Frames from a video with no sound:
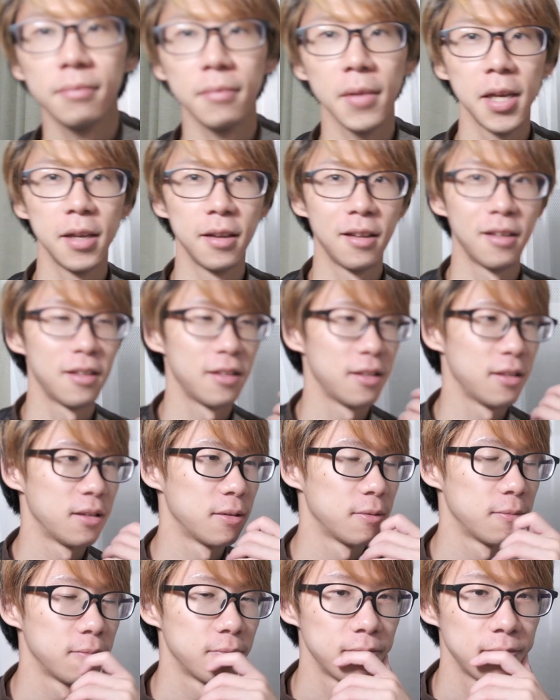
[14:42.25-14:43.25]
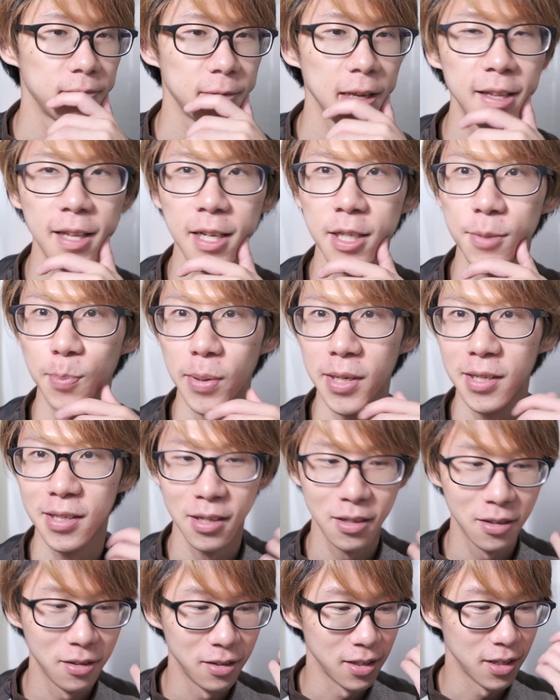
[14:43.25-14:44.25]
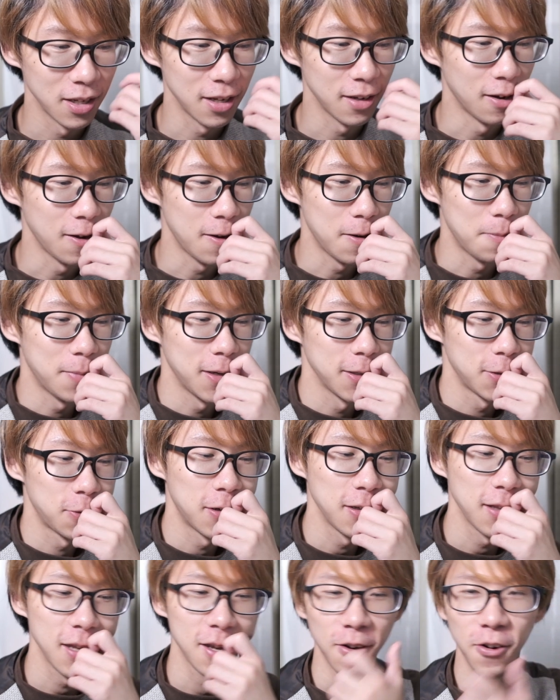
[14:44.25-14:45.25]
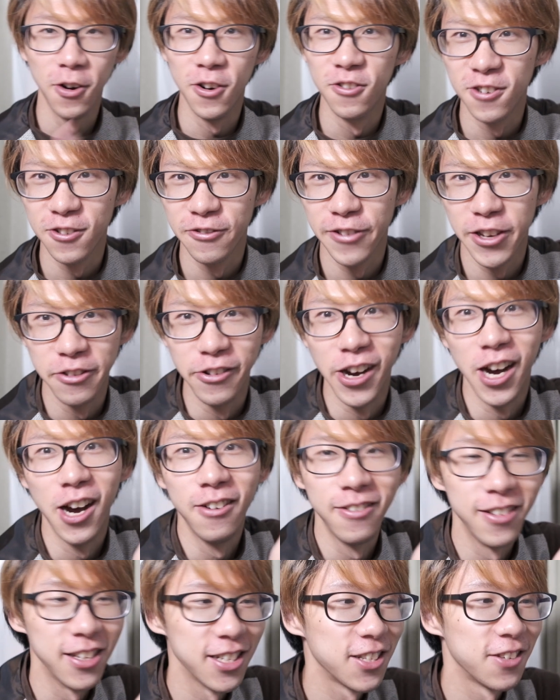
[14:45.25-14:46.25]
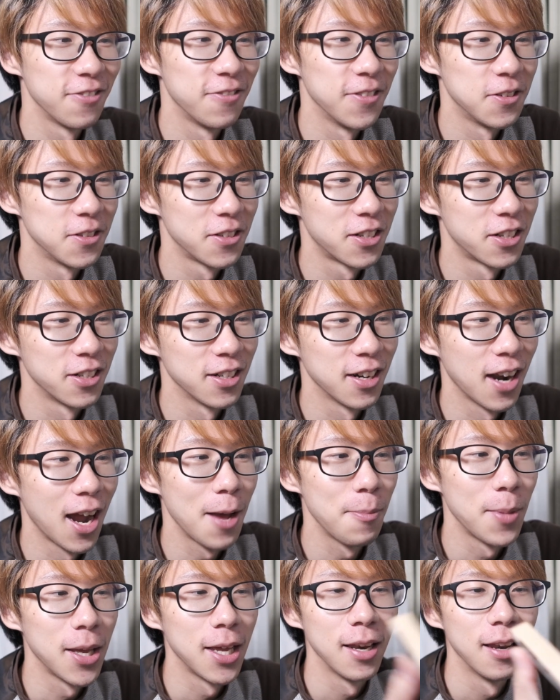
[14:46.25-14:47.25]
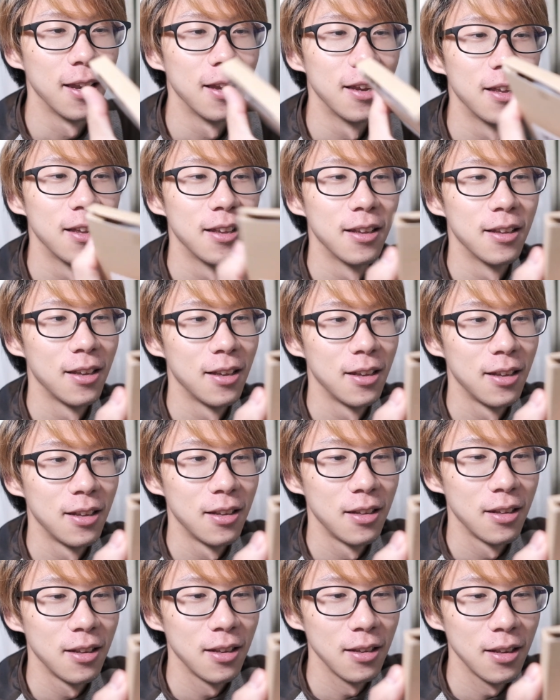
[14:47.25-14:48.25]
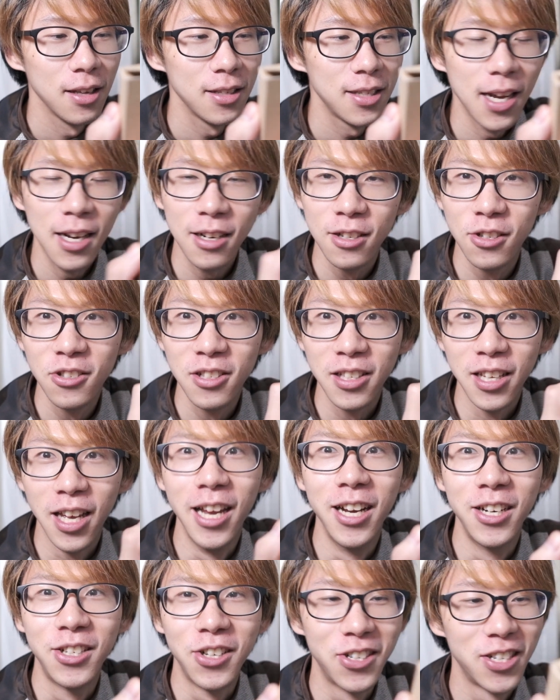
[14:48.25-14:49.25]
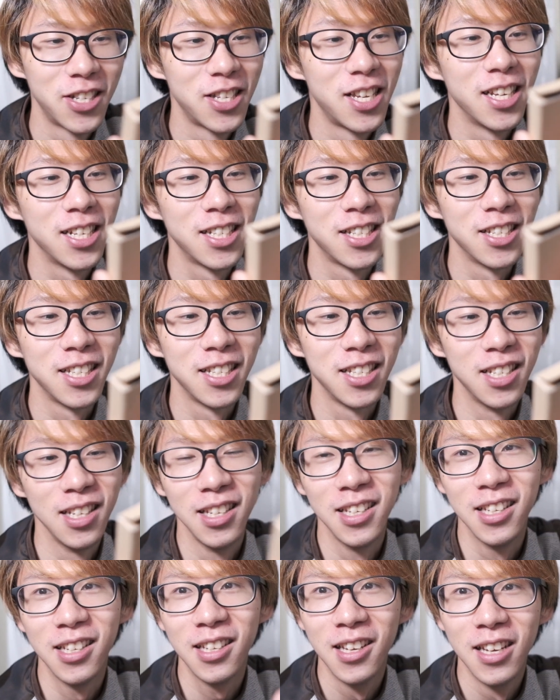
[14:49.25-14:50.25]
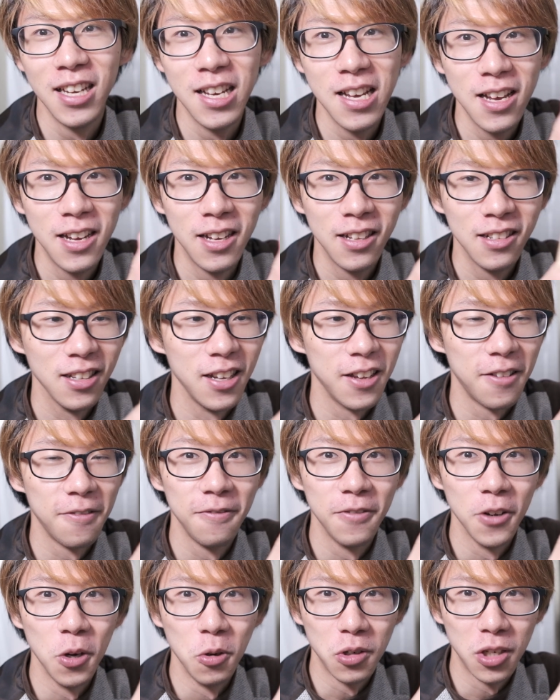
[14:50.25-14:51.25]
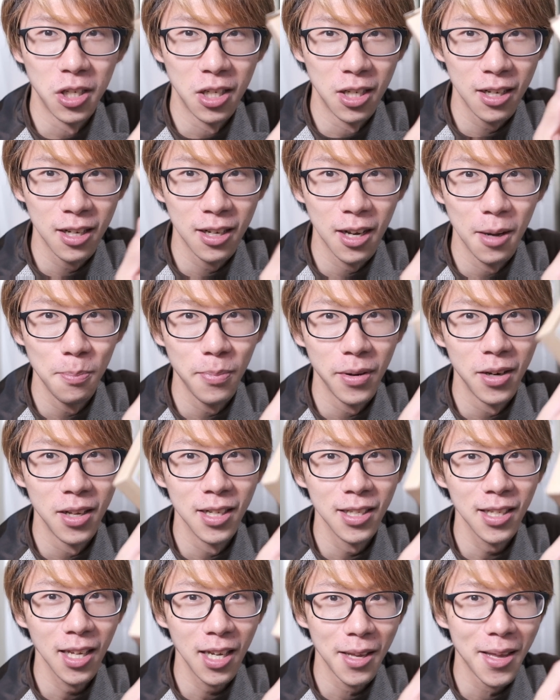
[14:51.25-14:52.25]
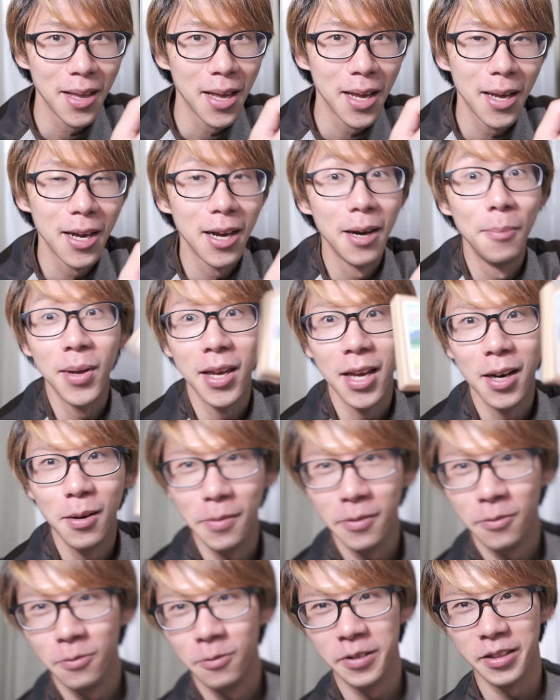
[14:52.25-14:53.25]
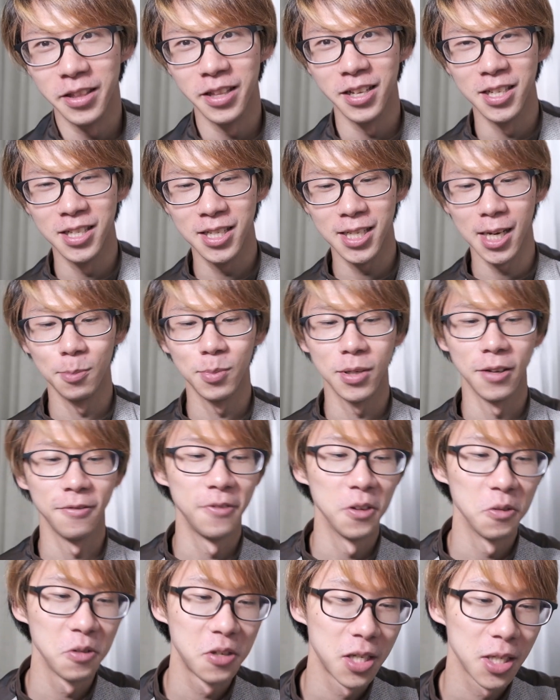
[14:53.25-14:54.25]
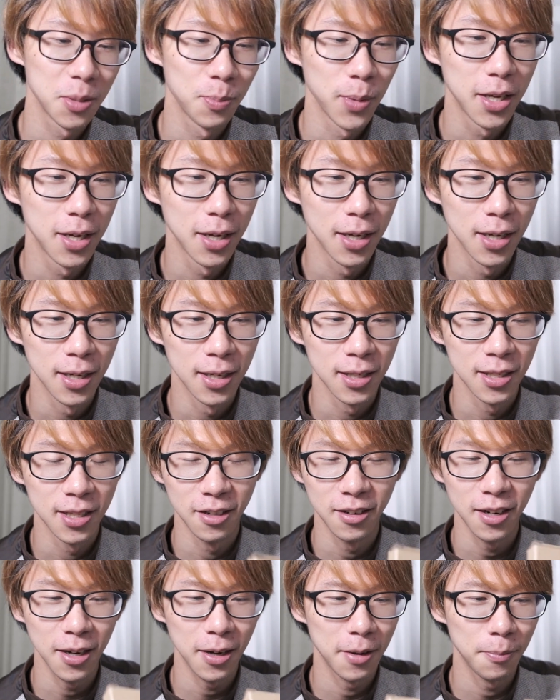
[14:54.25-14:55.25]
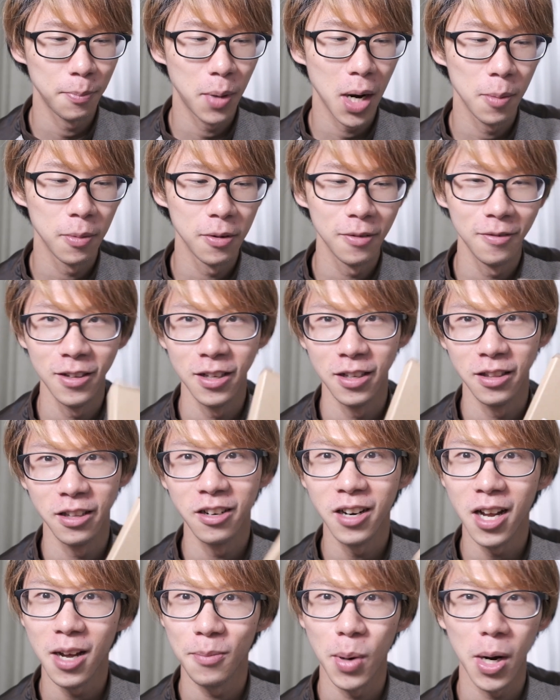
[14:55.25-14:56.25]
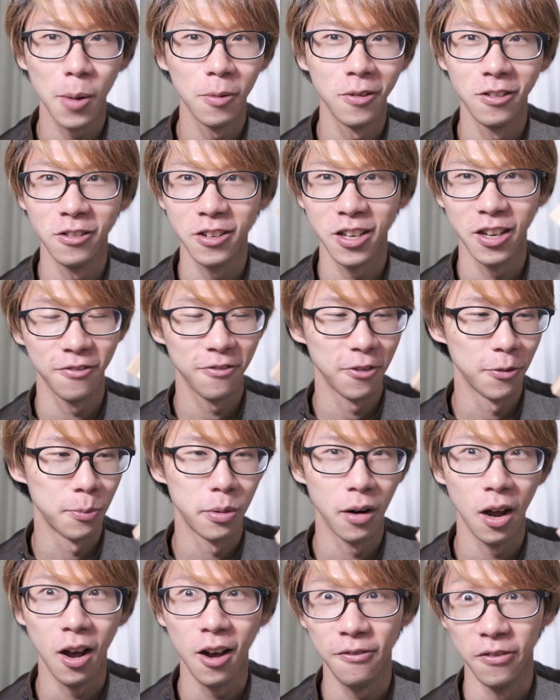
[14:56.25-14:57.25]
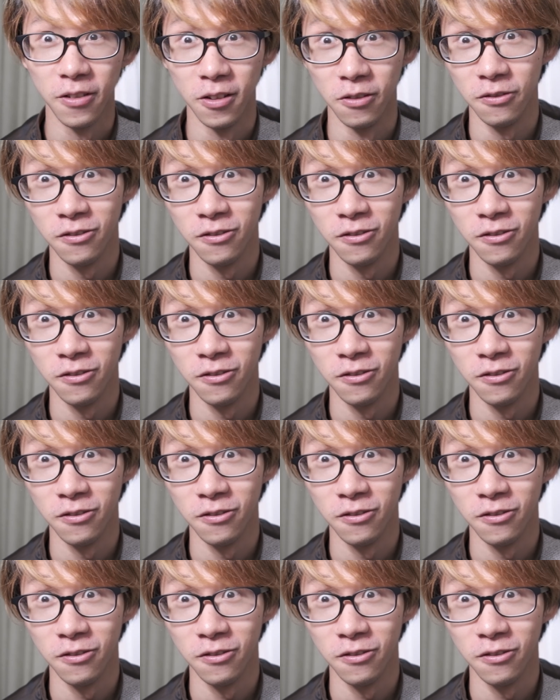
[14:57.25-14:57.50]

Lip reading: And yeah, that's basically it on my sort of like overview of this filter. I mean, it's actually interesting to see like filter companies like coming up with these types of filters because they're not probably looking for profit